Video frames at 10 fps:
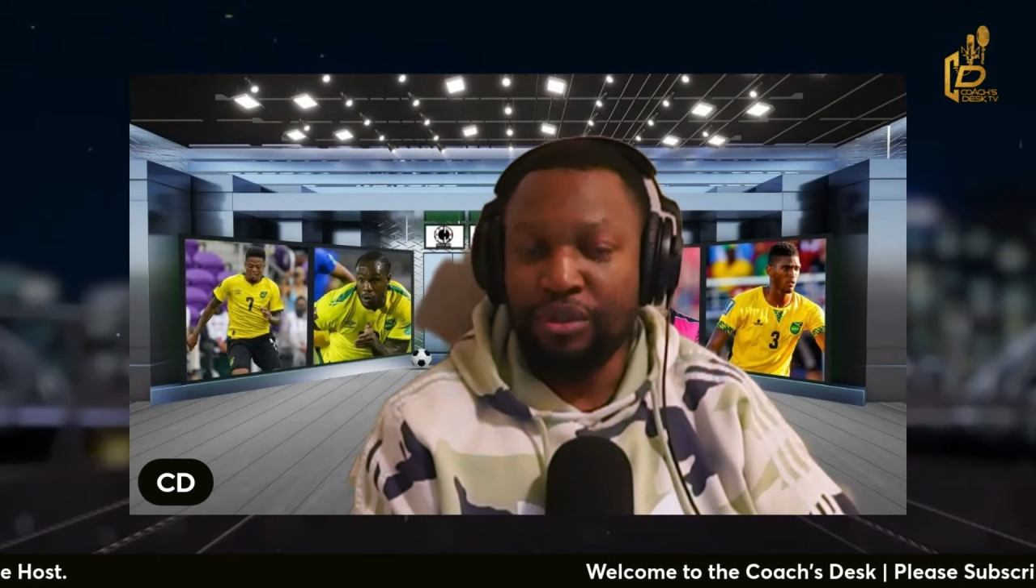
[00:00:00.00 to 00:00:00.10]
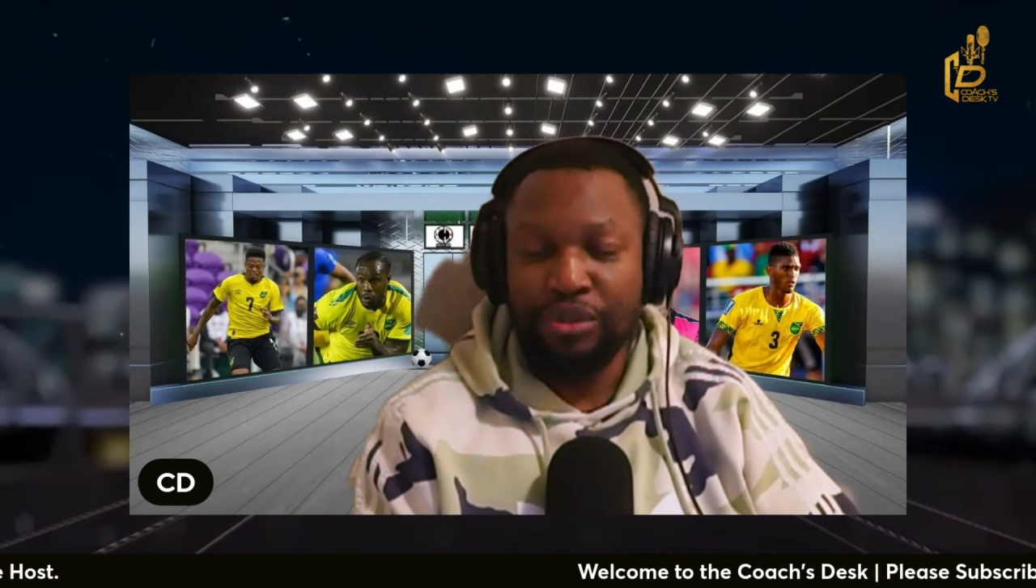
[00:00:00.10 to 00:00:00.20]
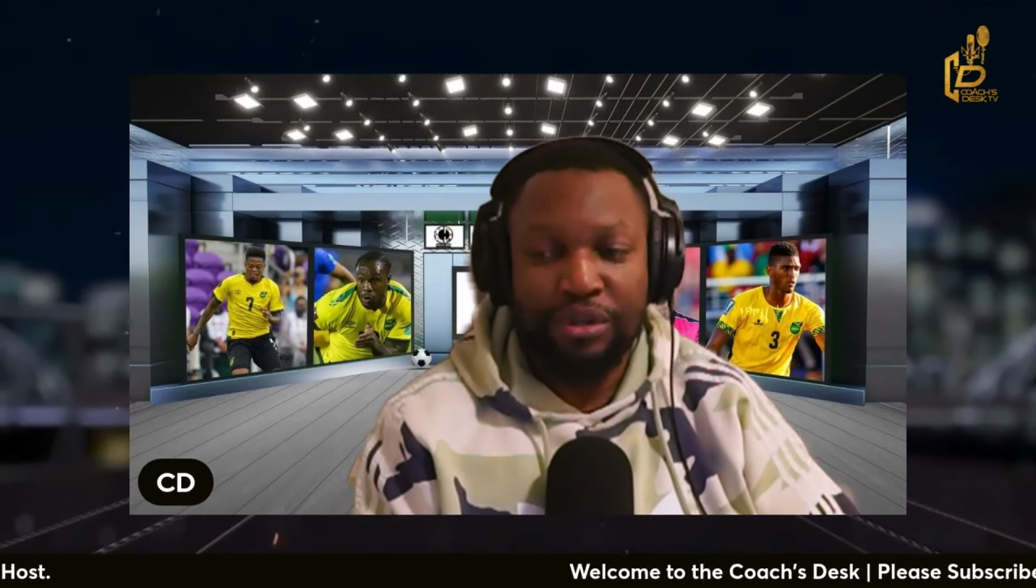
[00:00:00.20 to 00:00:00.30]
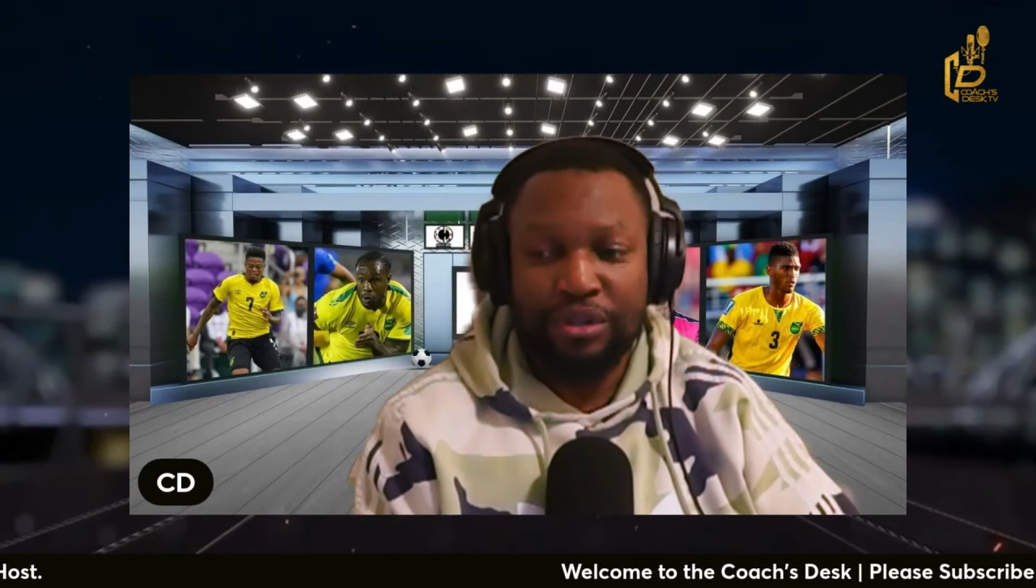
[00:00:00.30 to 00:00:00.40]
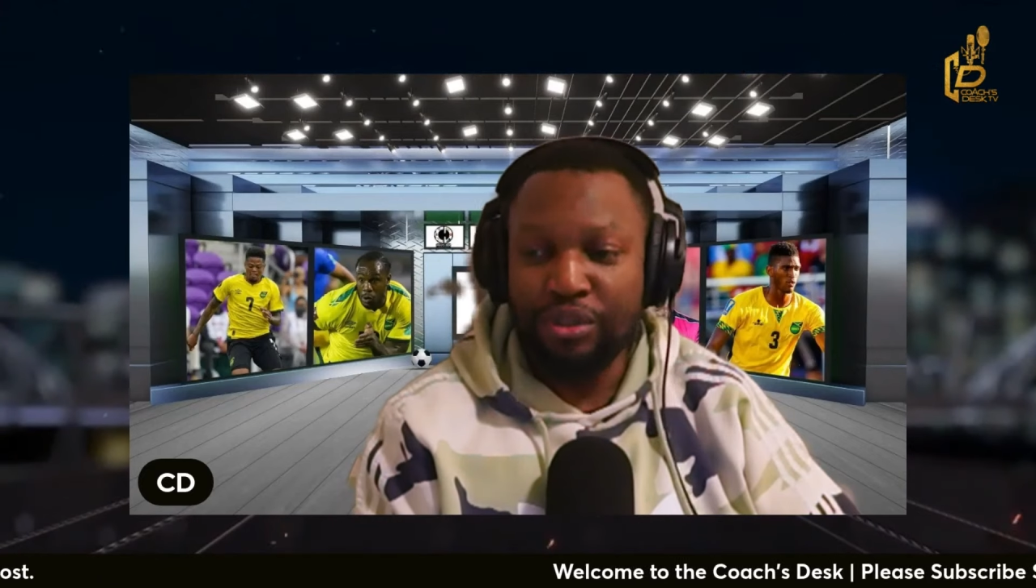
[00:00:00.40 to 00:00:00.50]

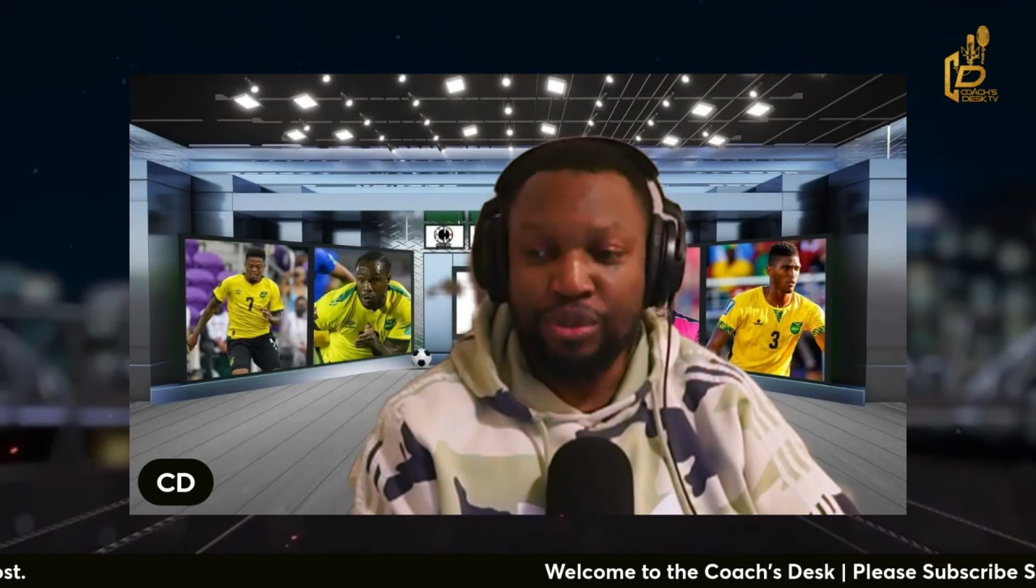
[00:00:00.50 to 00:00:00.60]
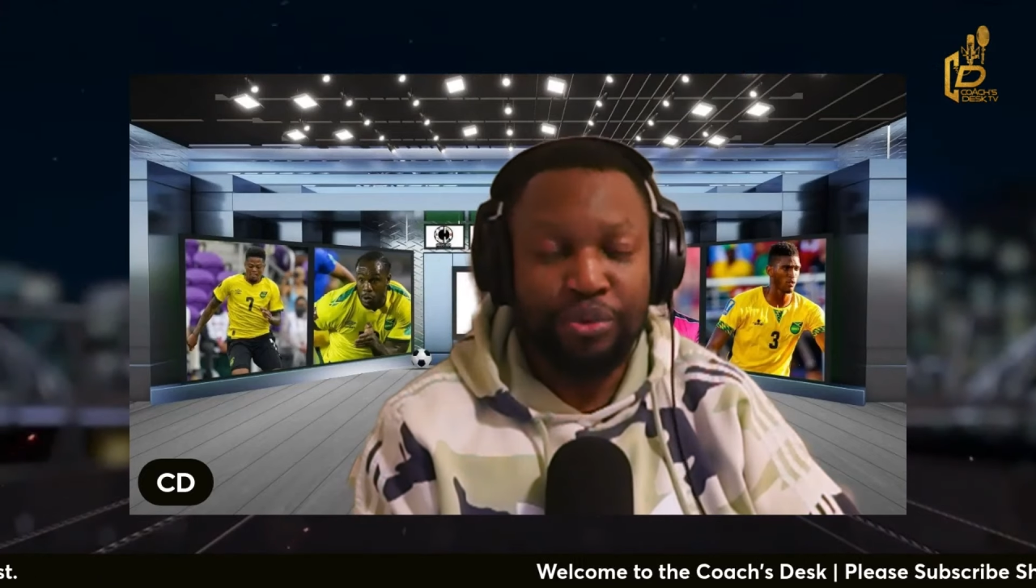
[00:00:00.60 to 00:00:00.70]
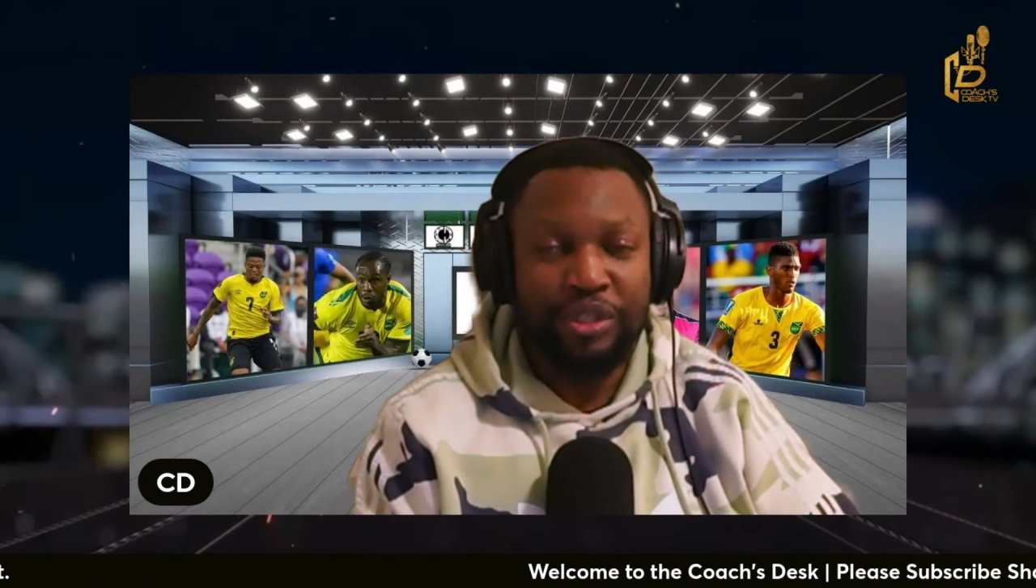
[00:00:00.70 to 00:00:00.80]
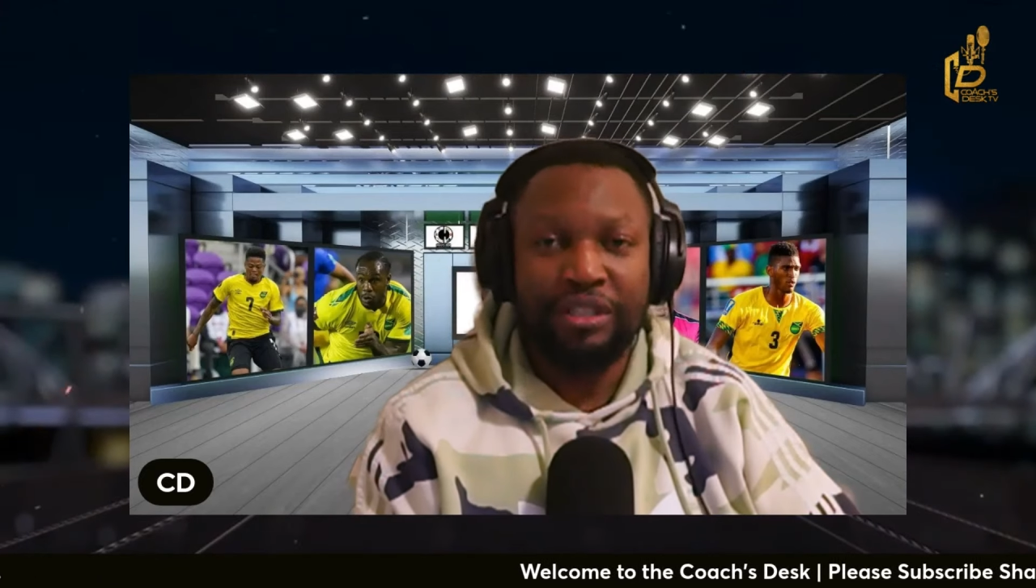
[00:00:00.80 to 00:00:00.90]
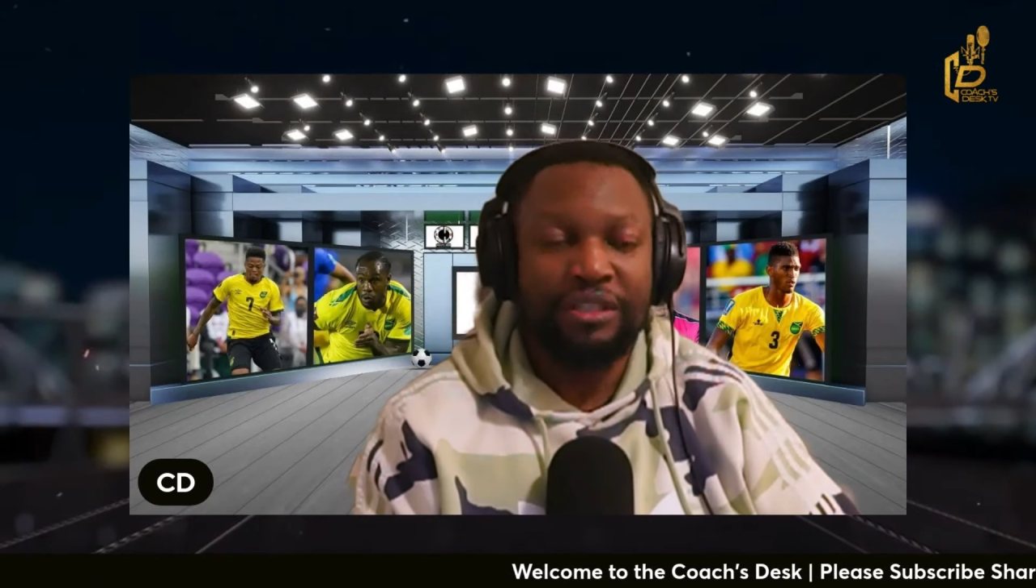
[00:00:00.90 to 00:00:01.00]
gonna do it.
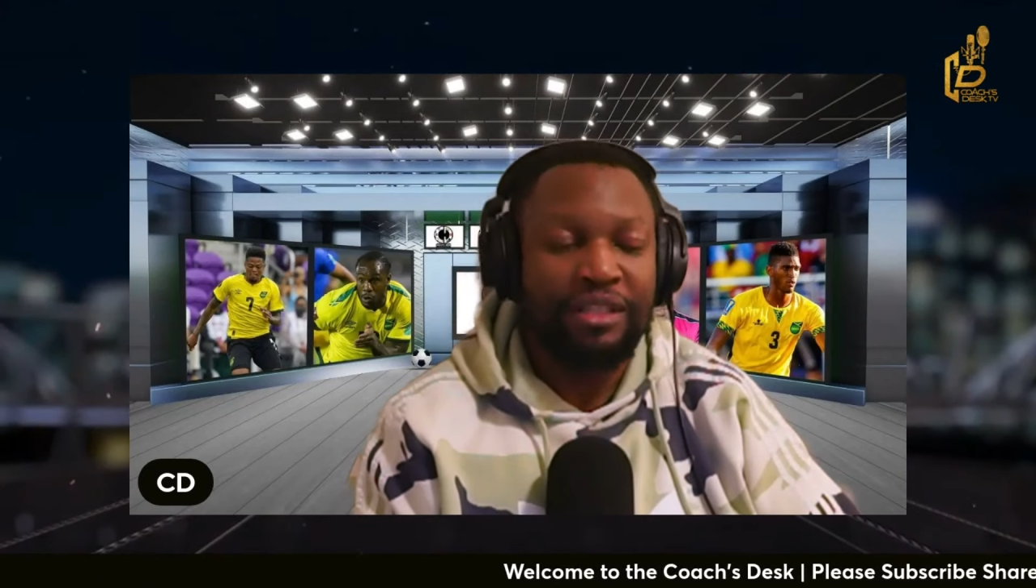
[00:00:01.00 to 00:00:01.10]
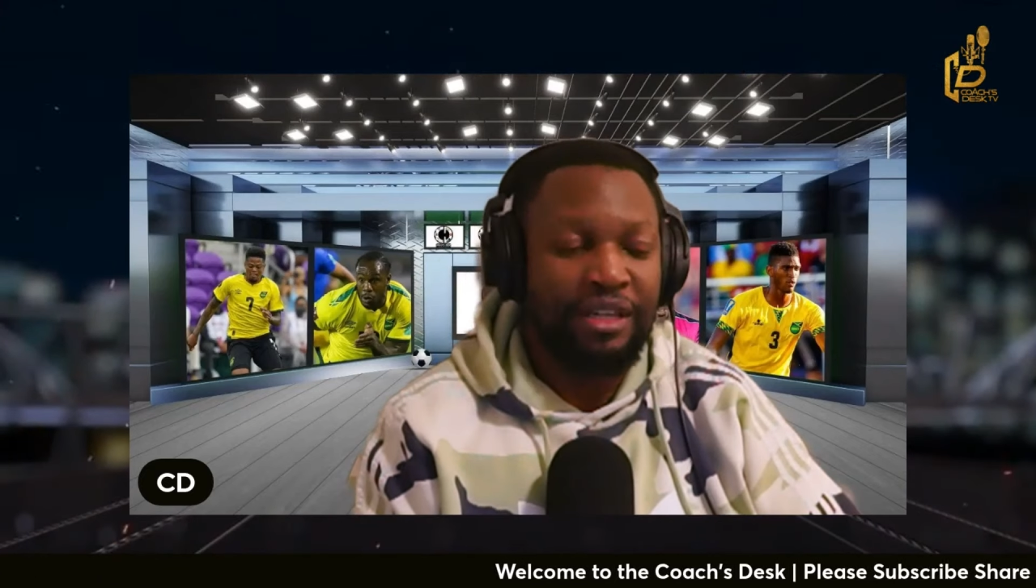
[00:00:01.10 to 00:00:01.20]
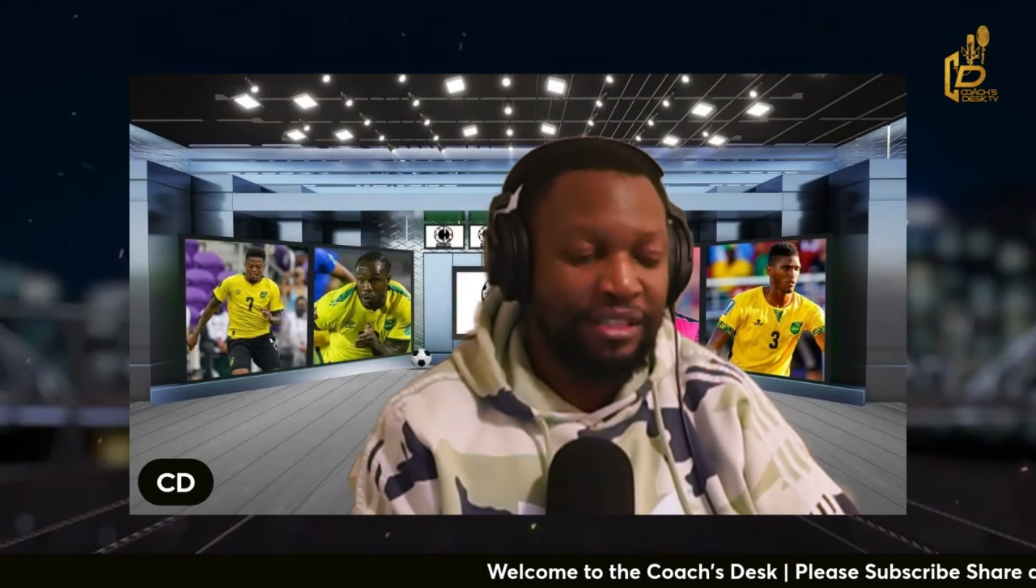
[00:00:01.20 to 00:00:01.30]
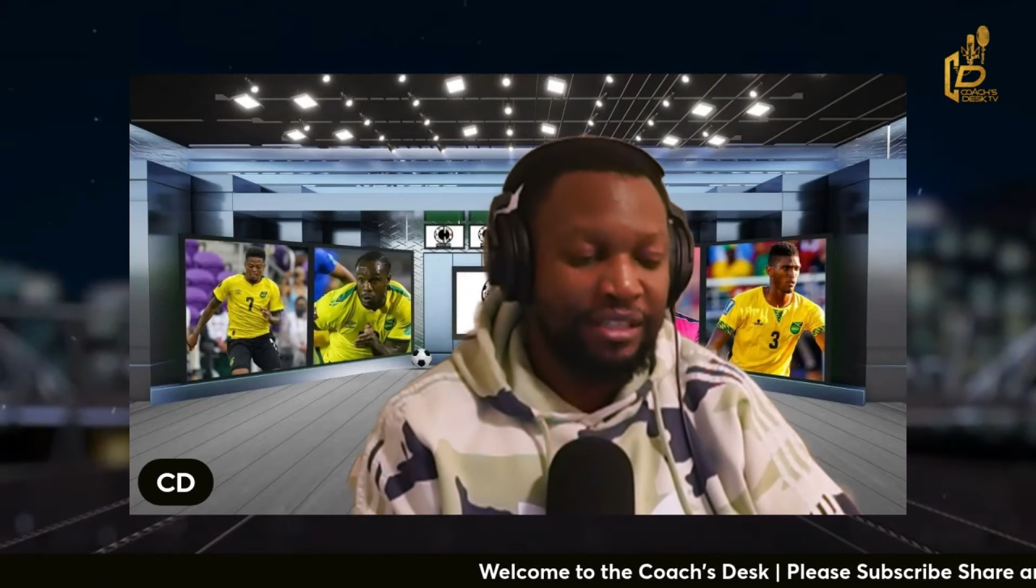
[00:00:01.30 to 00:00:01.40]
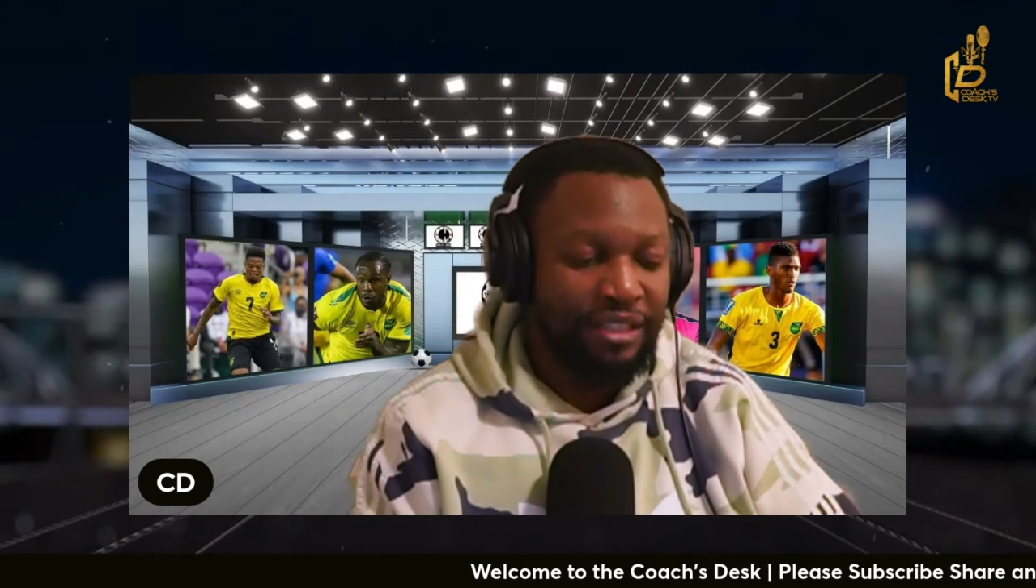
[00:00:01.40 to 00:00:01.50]
You
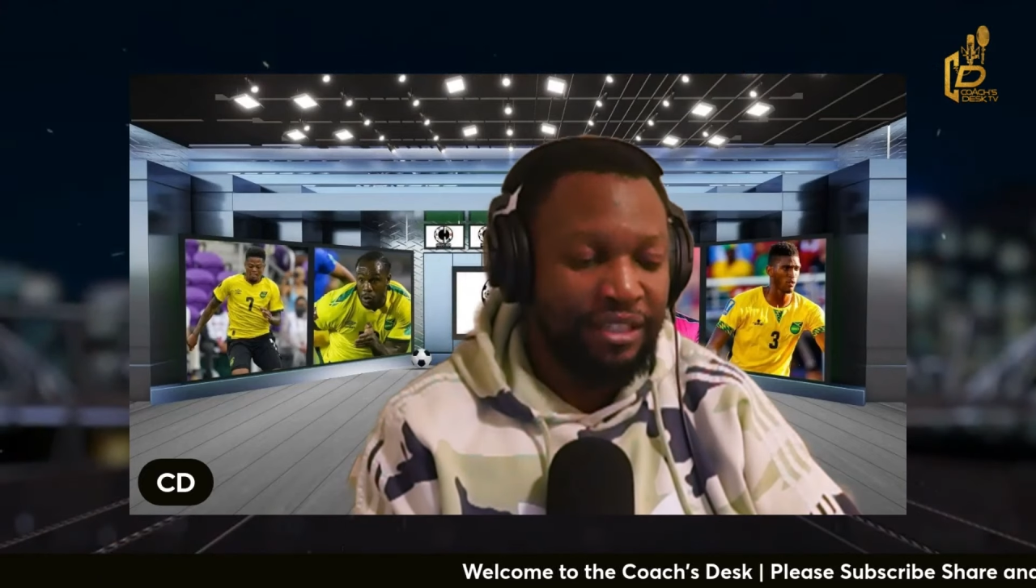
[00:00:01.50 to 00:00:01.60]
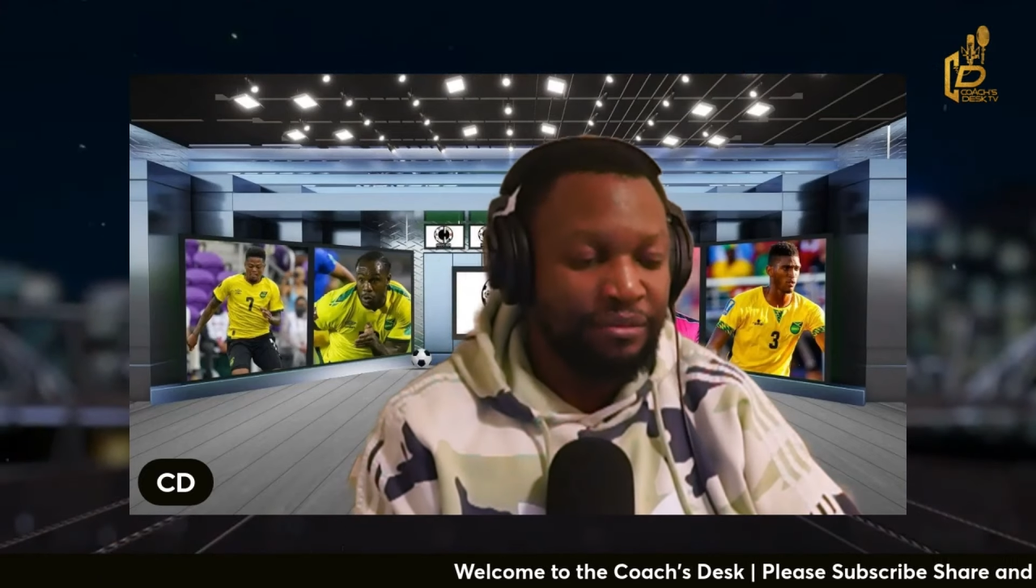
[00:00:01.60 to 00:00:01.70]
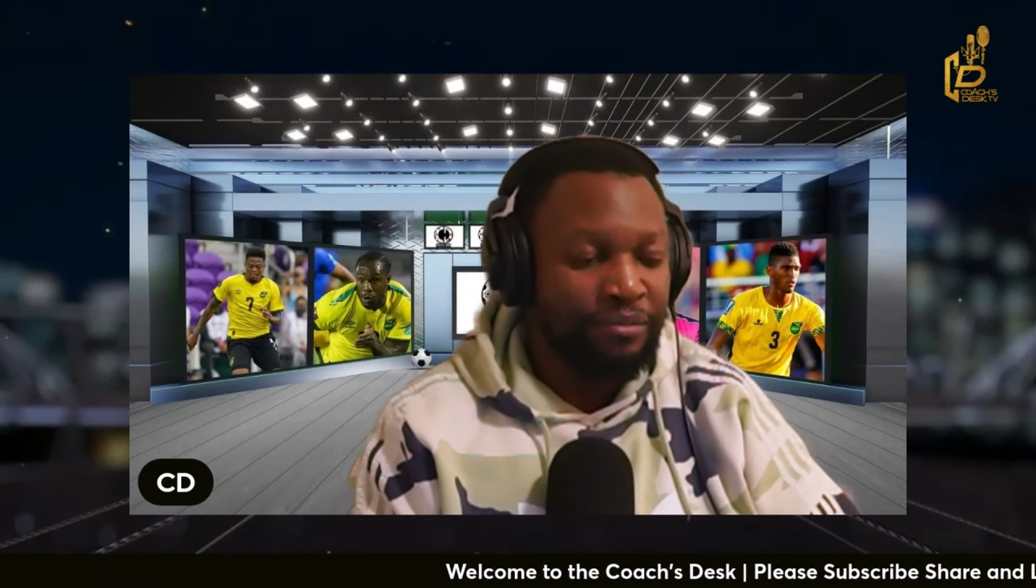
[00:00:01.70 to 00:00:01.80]
understand?